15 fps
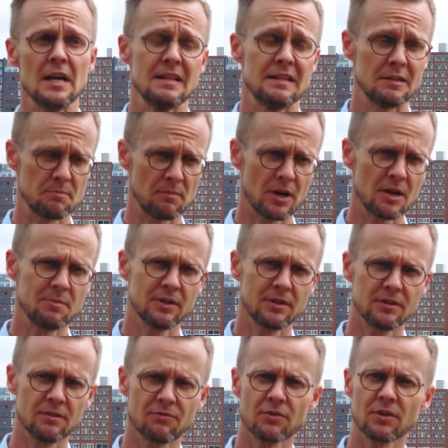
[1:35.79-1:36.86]
It might be a
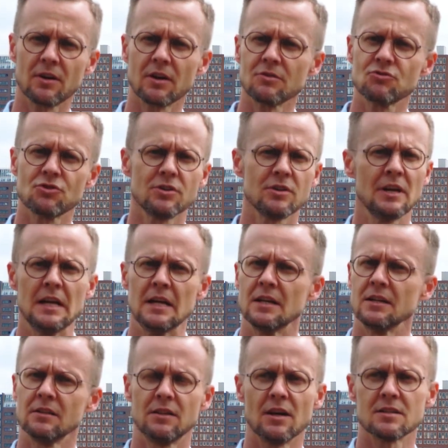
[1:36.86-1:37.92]
different country,
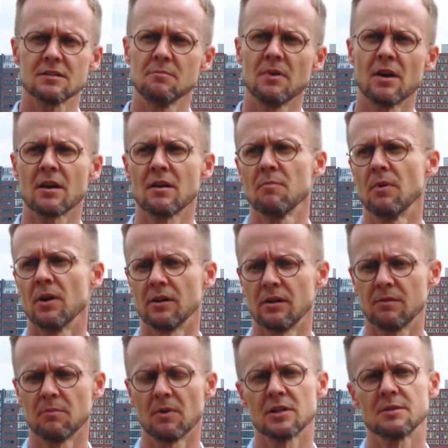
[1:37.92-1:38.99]
it doesn't matter, but
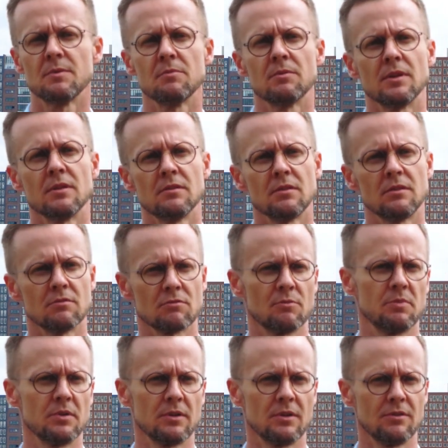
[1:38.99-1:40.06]
it must be within the
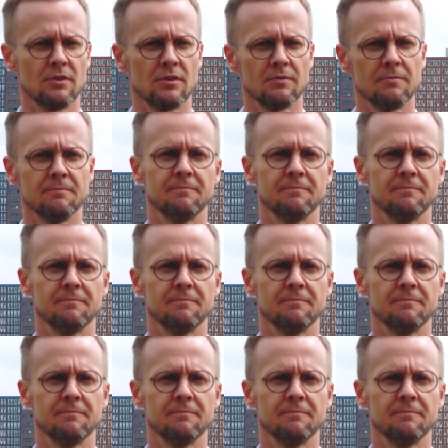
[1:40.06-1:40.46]
European Union.